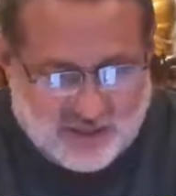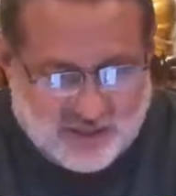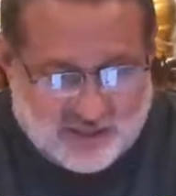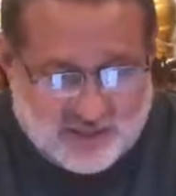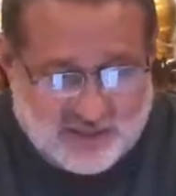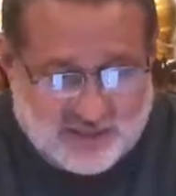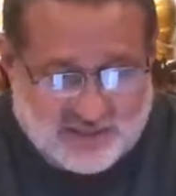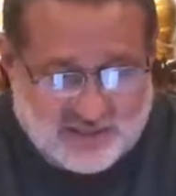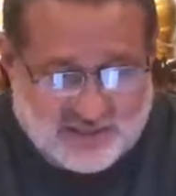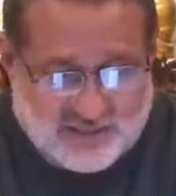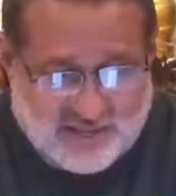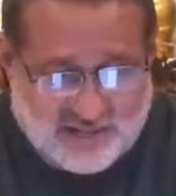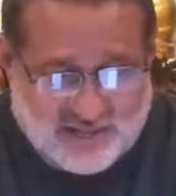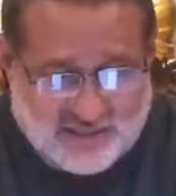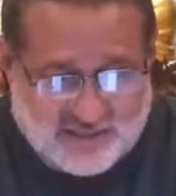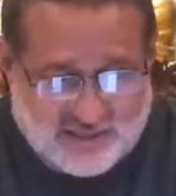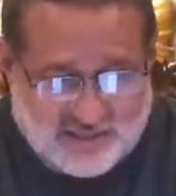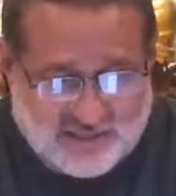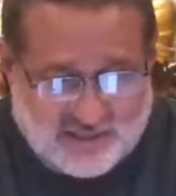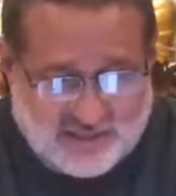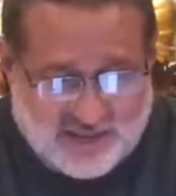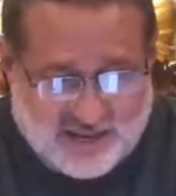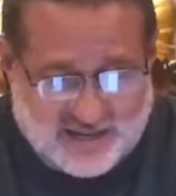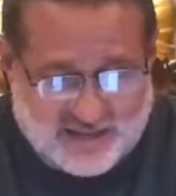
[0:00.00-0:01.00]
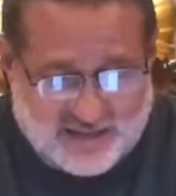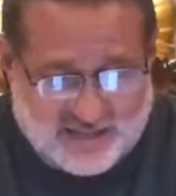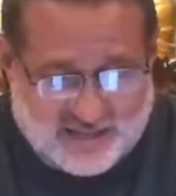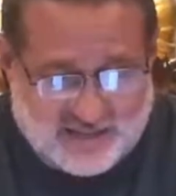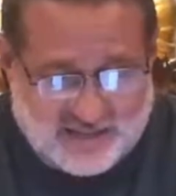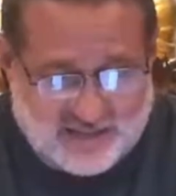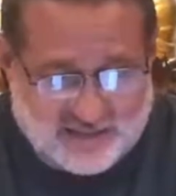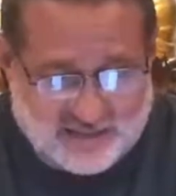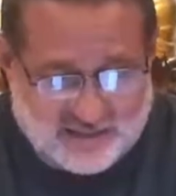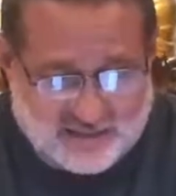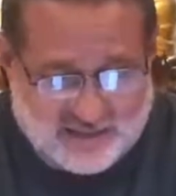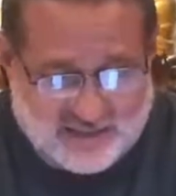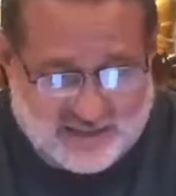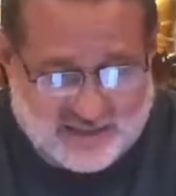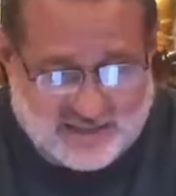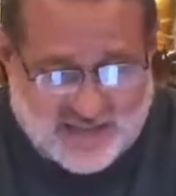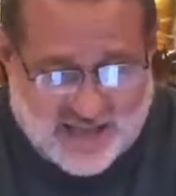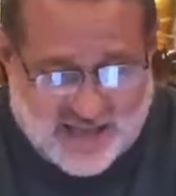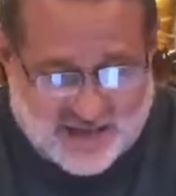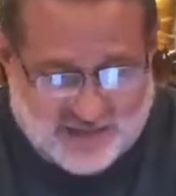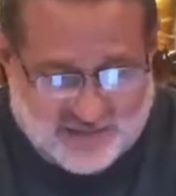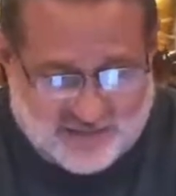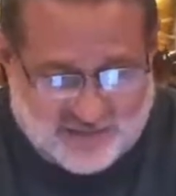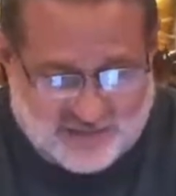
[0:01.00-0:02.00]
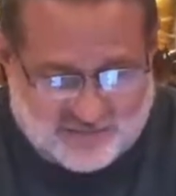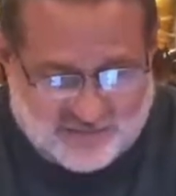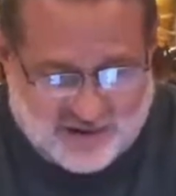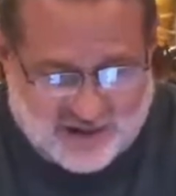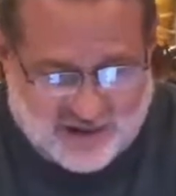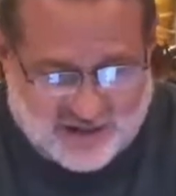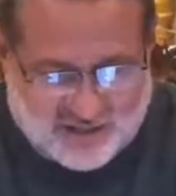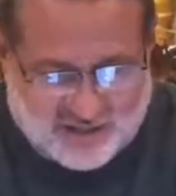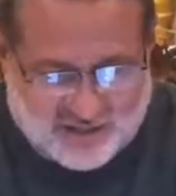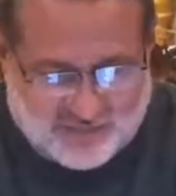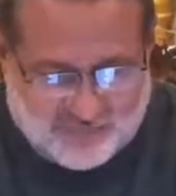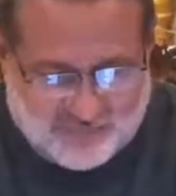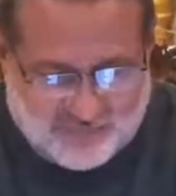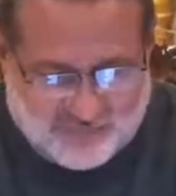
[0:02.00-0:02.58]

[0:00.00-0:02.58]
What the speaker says: contented and easily satisfied,